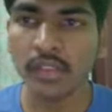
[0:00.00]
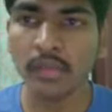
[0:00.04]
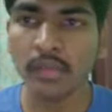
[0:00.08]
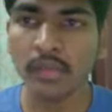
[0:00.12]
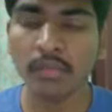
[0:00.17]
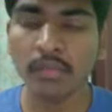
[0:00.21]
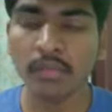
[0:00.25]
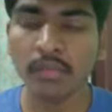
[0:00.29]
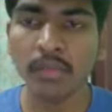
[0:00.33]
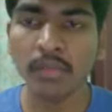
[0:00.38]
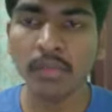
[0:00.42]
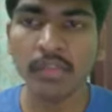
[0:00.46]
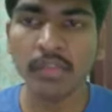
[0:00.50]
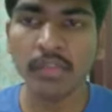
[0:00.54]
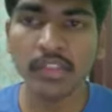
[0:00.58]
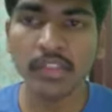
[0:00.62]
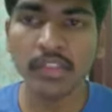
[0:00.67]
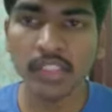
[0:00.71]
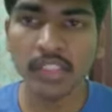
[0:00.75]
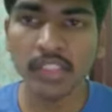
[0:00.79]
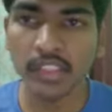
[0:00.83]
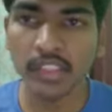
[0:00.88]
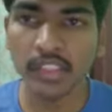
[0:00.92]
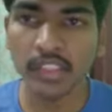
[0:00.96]
buffer
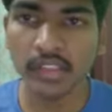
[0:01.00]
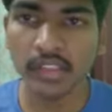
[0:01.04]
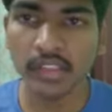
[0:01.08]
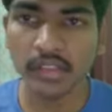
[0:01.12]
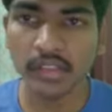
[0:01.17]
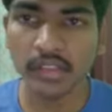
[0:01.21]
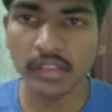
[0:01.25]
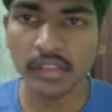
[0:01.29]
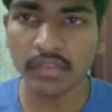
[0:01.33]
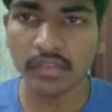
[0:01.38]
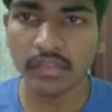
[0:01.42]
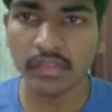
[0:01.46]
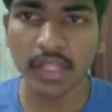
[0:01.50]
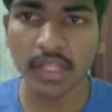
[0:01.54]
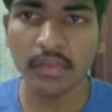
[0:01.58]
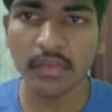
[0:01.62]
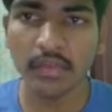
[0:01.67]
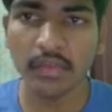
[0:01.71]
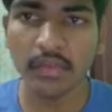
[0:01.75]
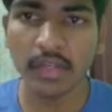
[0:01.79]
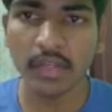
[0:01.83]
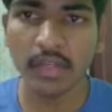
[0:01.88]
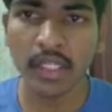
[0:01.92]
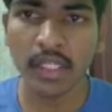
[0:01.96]
size is 5,
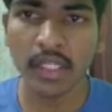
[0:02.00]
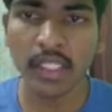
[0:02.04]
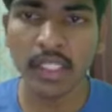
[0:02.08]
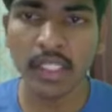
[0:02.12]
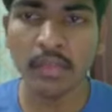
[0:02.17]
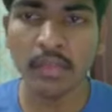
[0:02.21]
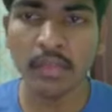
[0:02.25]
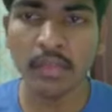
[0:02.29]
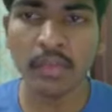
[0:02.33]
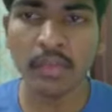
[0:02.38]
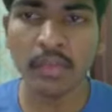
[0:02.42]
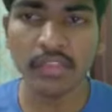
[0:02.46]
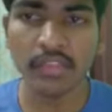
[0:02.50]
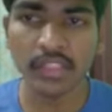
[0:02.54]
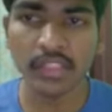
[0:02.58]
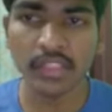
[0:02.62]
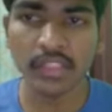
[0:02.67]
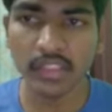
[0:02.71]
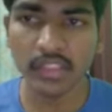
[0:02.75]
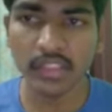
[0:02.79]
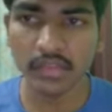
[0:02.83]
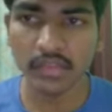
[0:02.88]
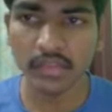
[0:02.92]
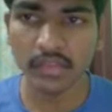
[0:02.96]
I give buffer
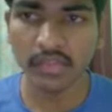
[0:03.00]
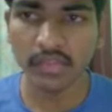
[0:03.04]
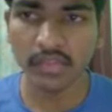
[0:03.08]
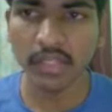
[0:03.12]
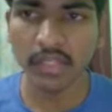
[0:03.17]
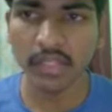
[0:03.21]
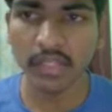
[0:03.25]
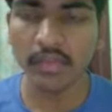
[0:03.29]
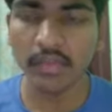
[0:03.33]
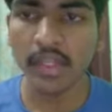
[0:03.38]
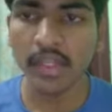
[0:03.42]
size is 5.